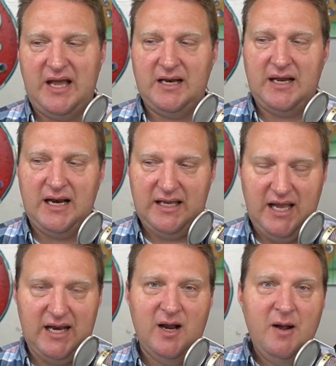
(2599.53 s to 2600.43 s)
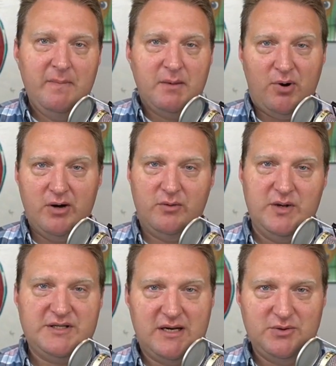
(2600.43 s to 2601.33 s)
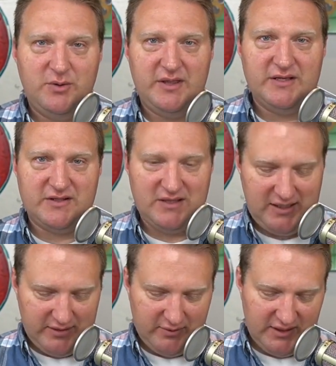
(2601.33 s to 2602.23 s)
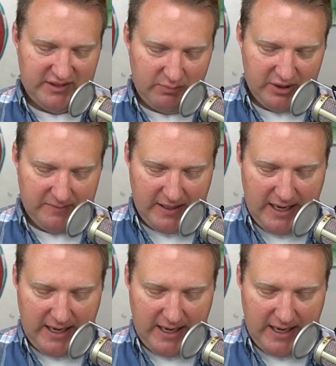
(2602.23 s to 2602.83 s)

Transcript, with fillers: And, and again, part of the reason I'm doing this is like literally someone,